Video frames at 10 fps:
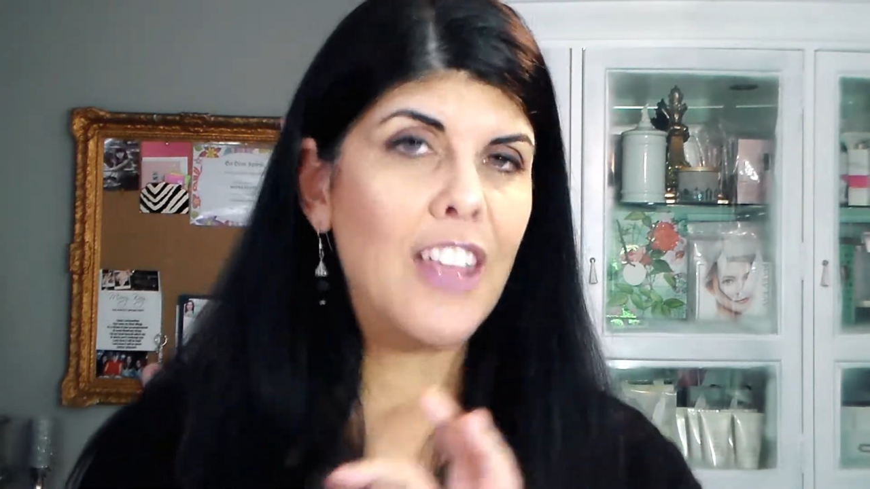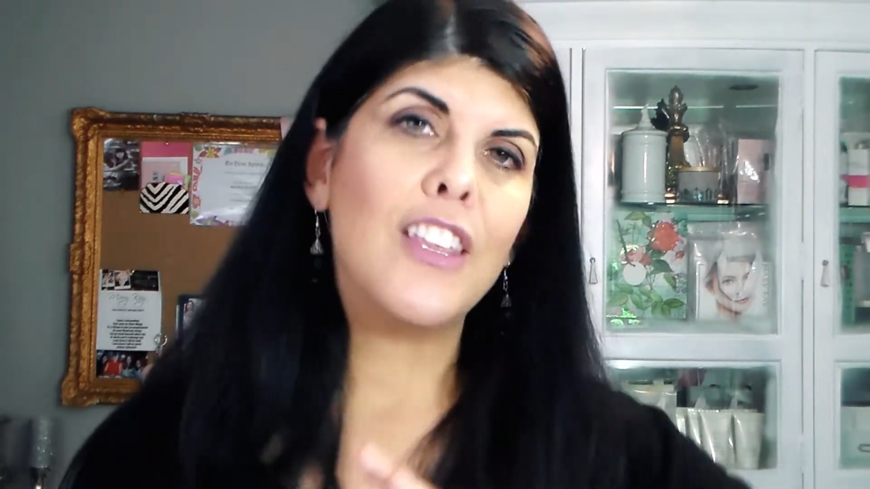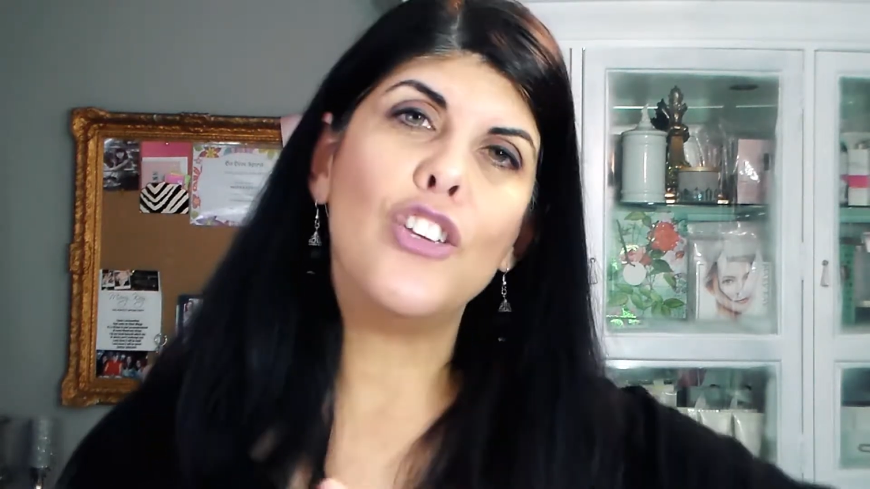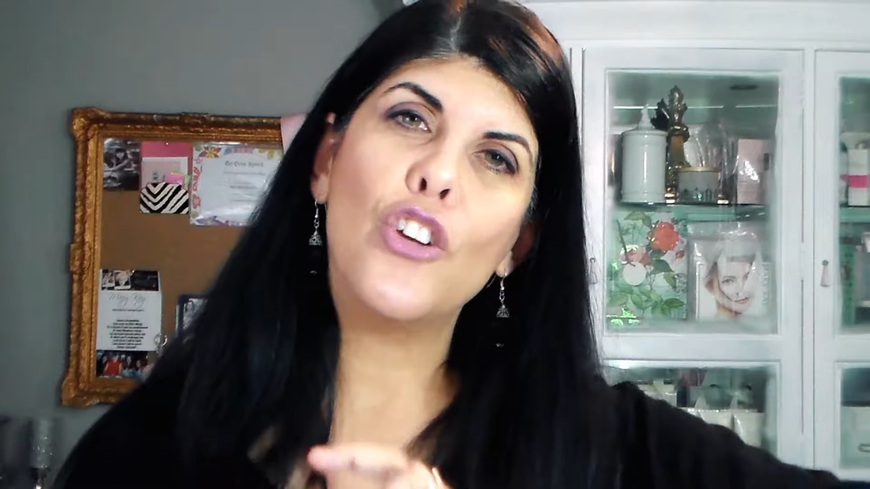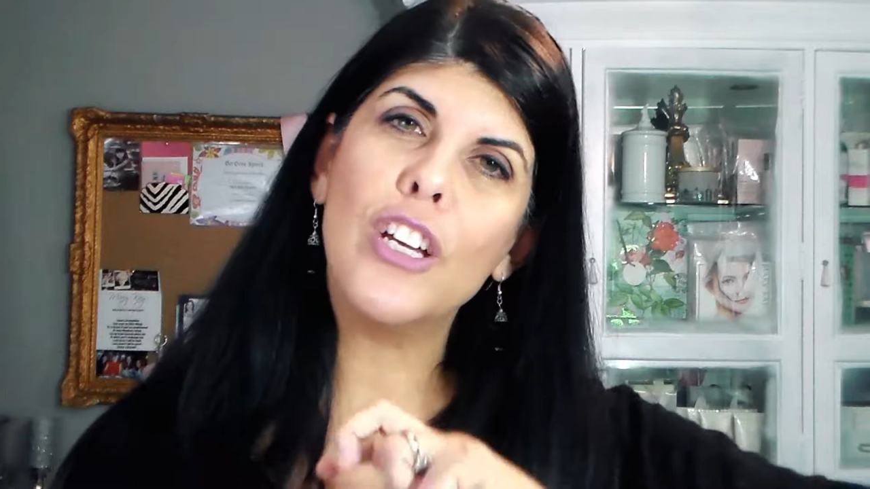
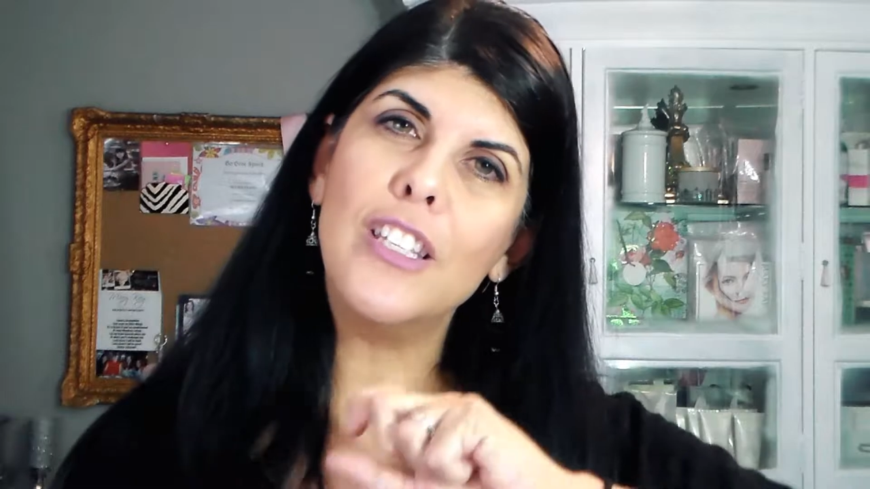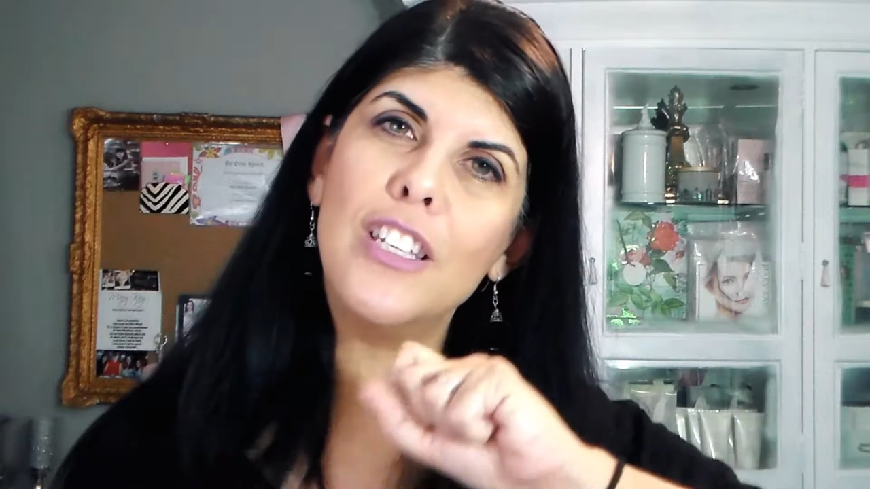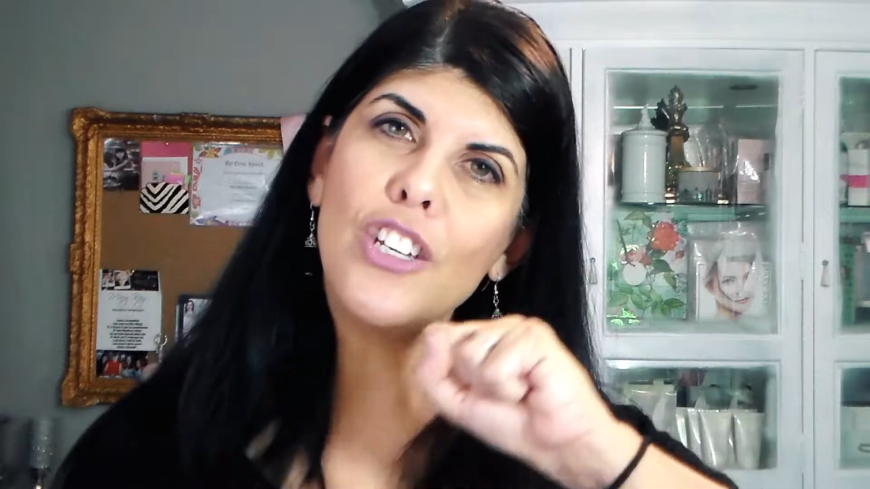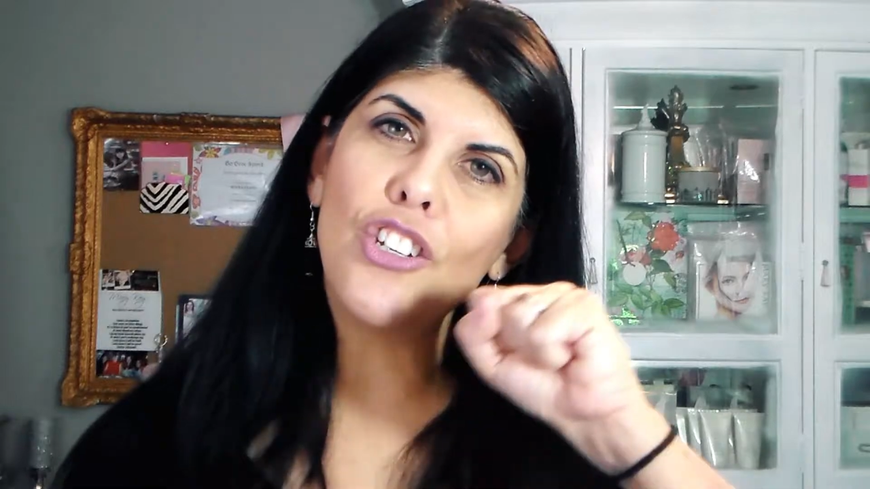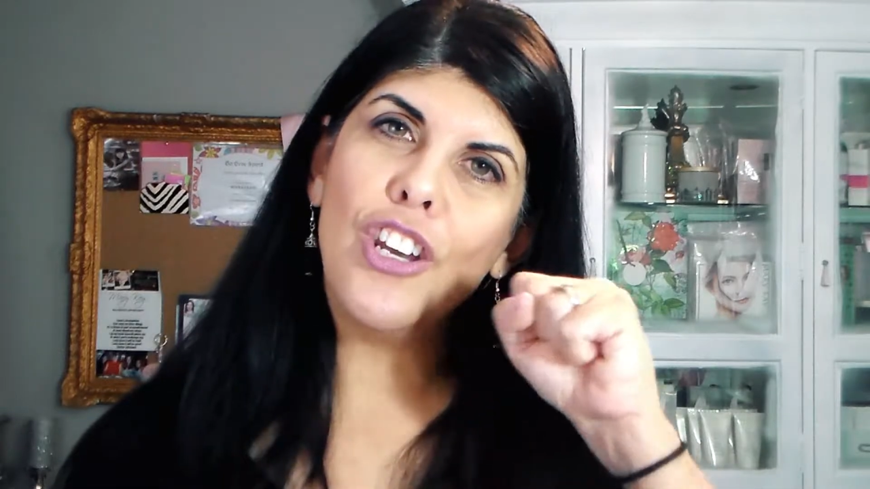then you're
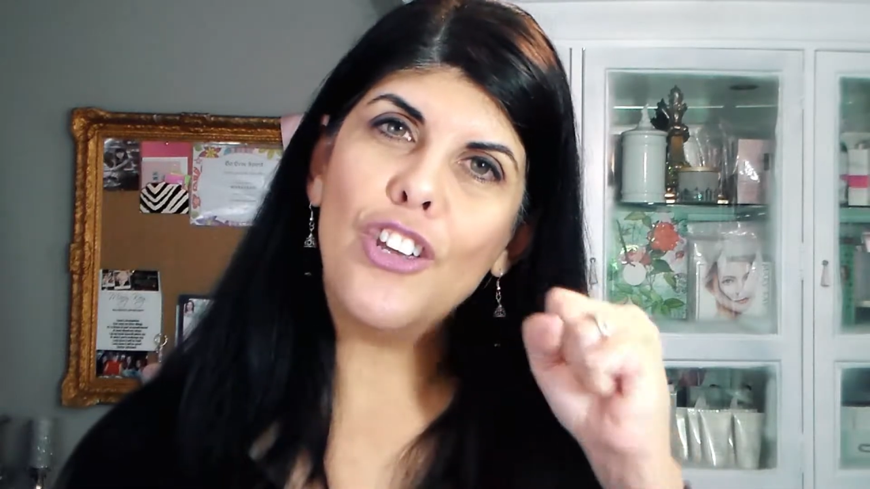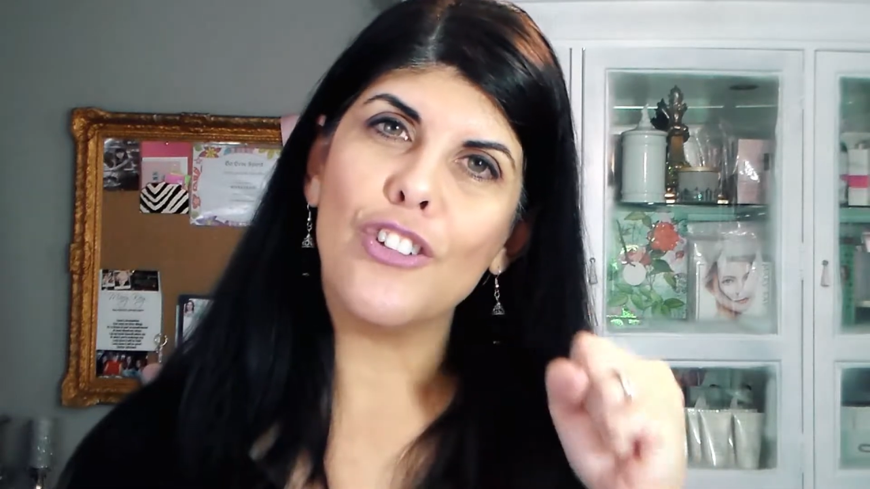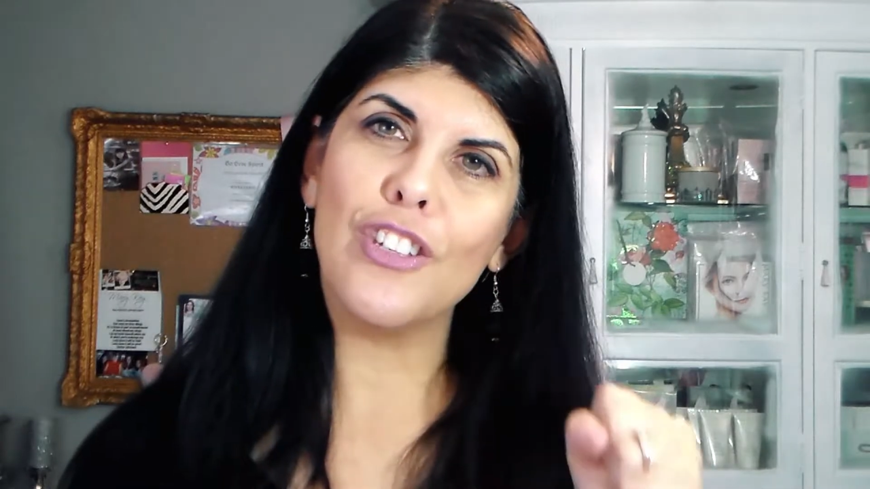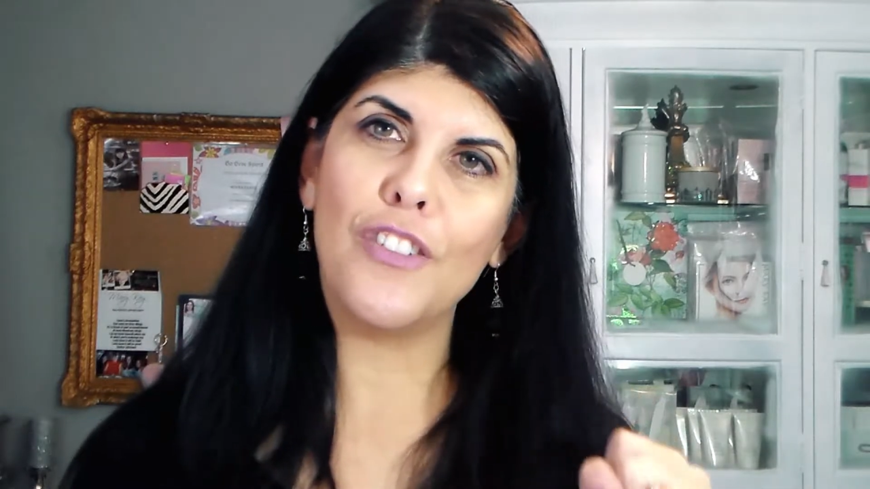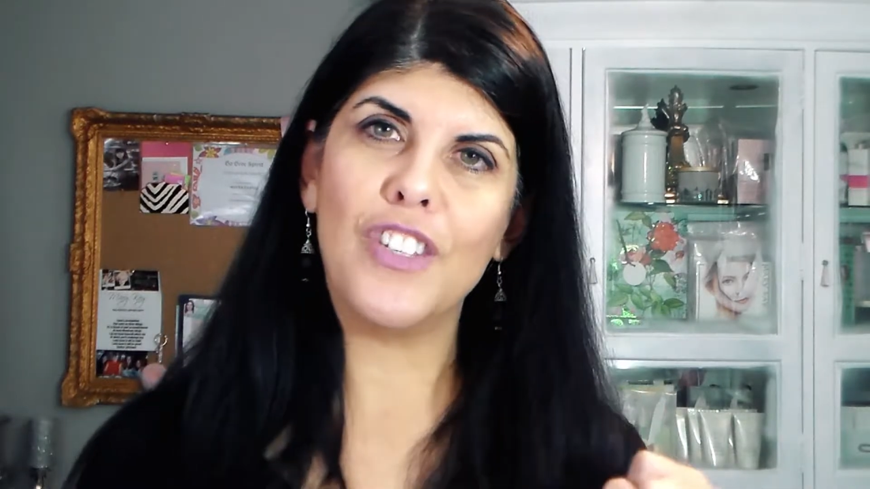conditioning
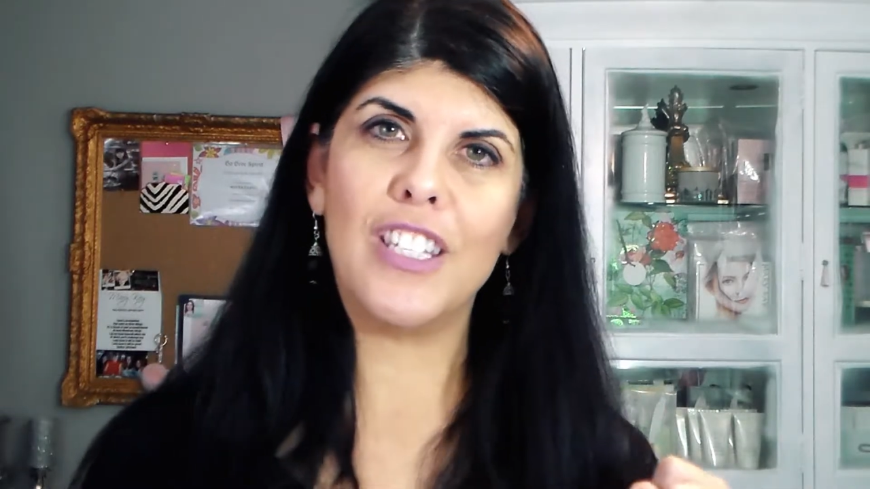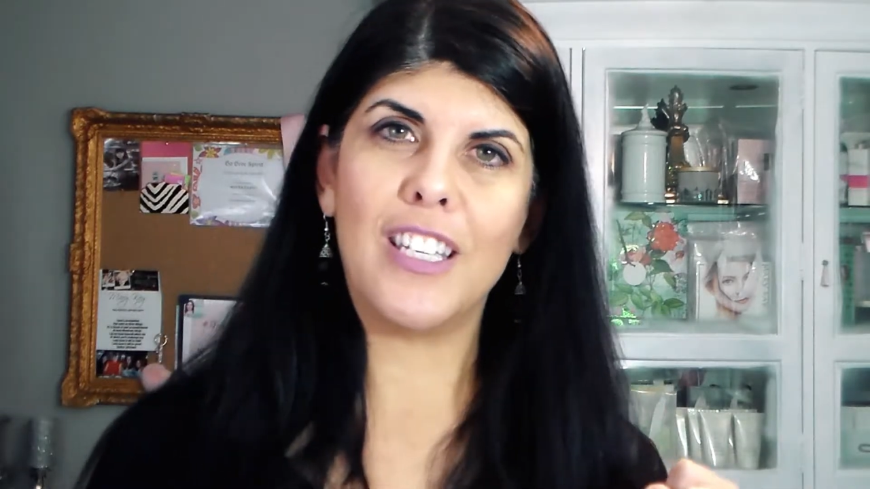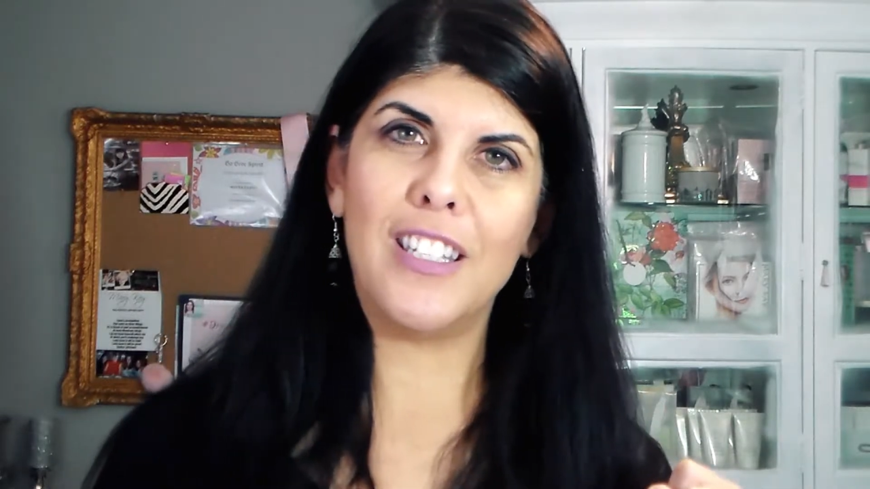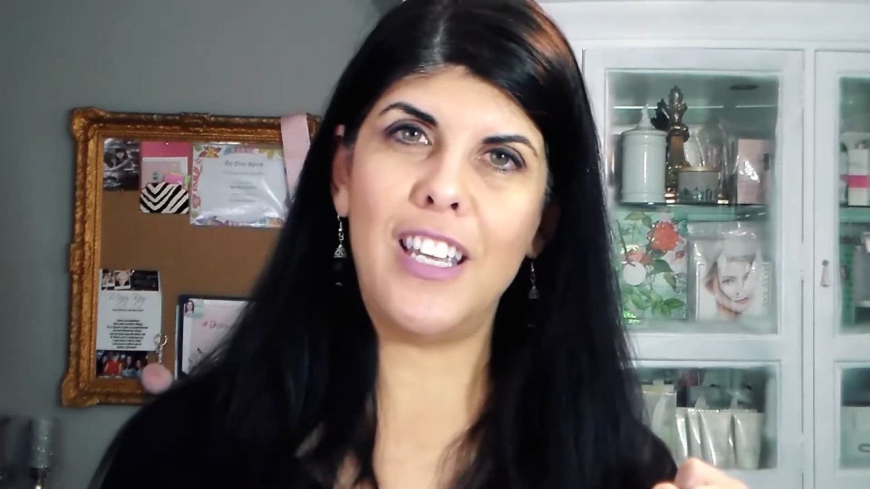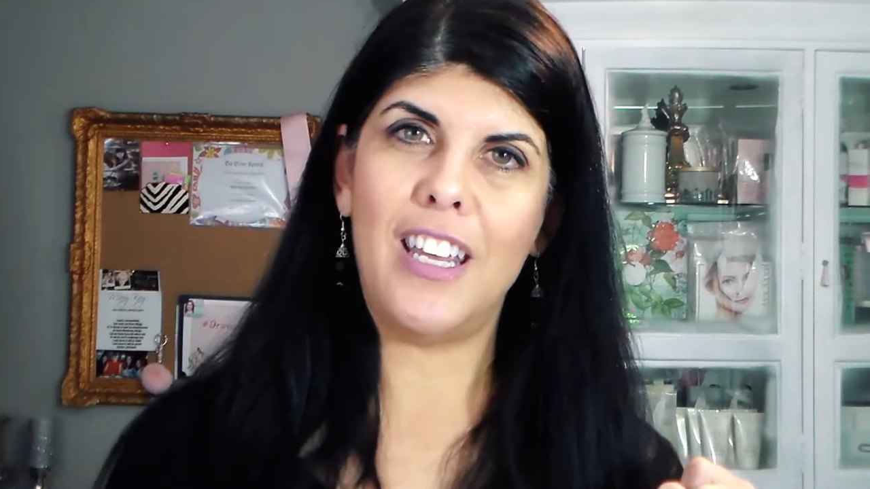yourself to
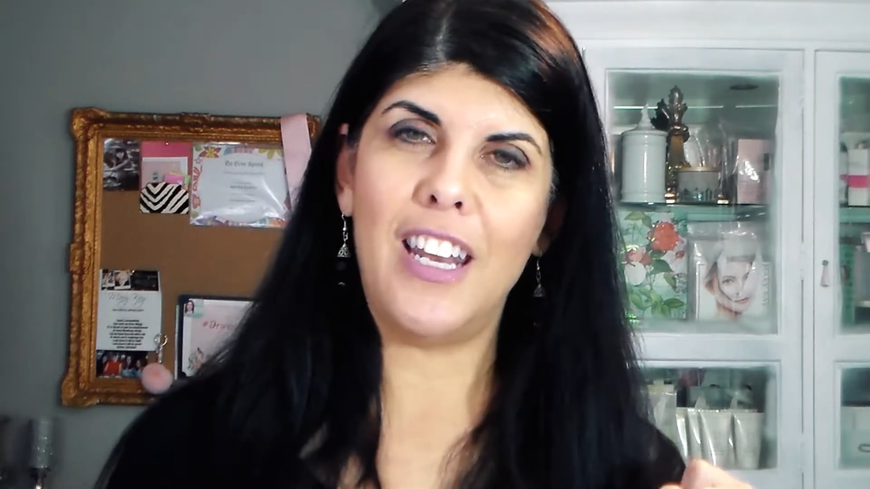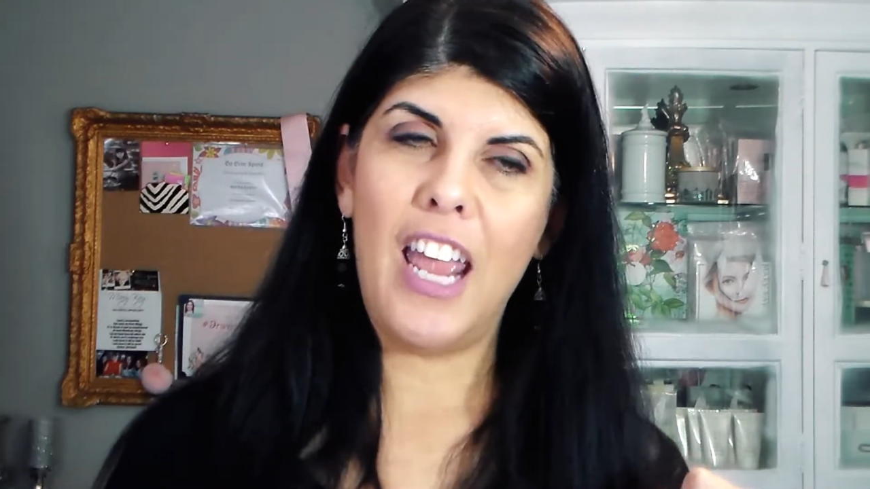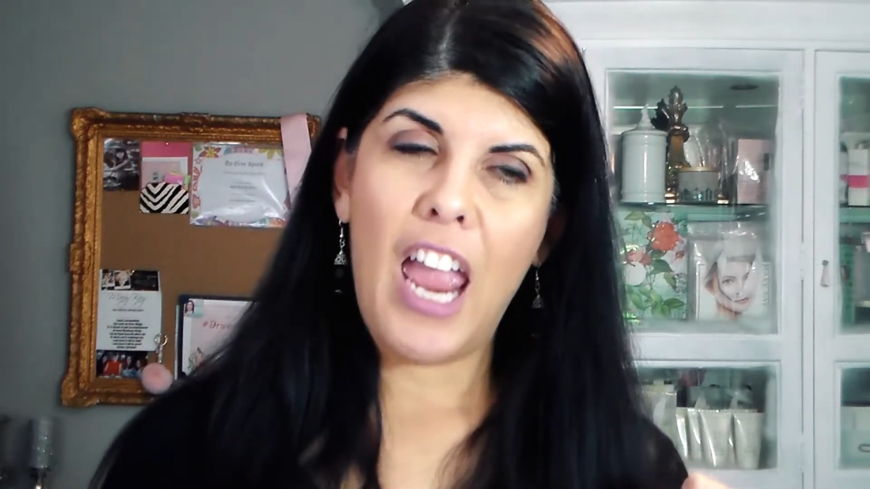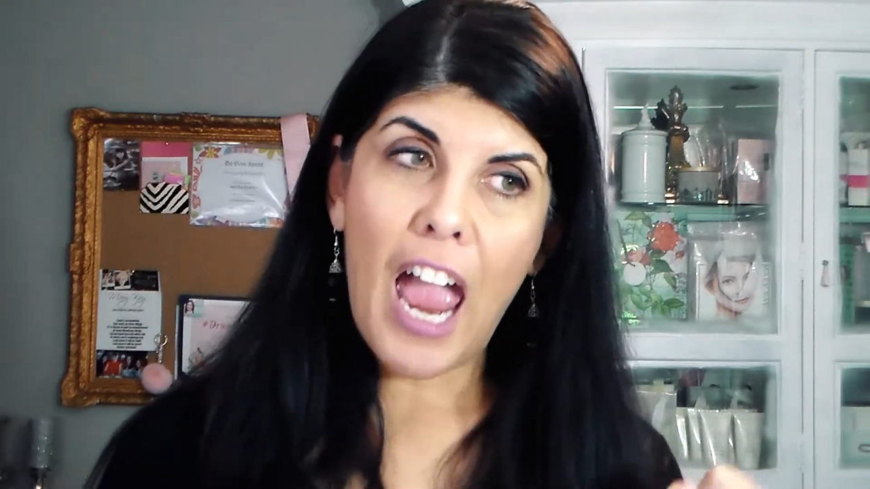succeed.